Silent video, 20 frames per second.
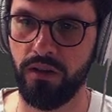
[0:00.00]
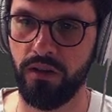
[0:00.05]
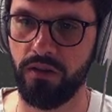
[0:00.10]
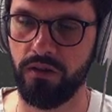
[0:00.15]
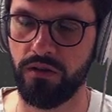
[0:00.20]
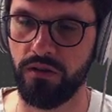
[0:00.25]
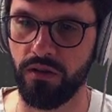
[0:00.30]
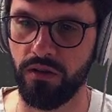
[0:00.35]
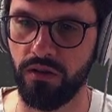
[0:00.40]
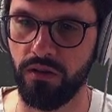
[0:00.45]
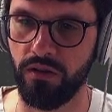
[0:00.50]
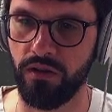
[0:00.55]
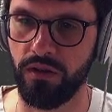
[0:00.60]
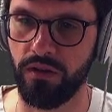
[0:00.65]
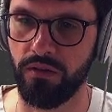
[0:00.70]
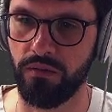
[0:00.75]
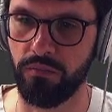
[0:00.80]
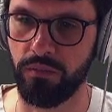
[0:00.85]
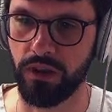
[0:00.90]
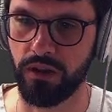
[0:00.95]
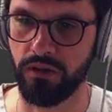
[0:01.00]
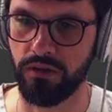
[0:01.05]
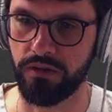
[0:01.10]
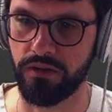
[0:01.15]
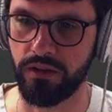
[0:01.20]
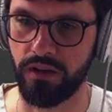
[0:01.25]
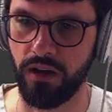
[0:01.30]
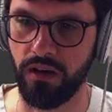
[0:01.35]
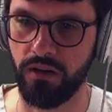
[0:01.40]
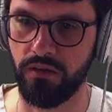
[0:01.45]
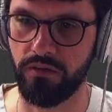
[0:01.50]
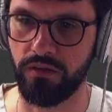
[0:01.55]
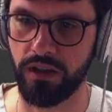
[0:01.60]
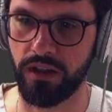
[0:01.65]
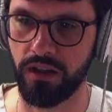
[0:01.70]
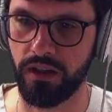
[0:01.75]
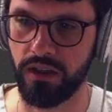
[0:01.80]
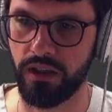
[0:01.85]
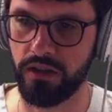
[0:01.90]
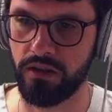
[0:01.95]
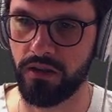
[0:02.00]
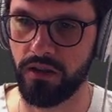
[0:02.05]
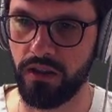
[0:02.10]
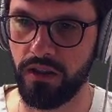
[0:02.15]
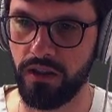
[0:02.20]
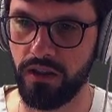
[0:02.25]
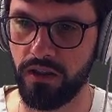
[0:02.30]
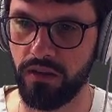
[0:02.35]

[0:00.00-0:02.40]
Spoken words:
So because now we can actually,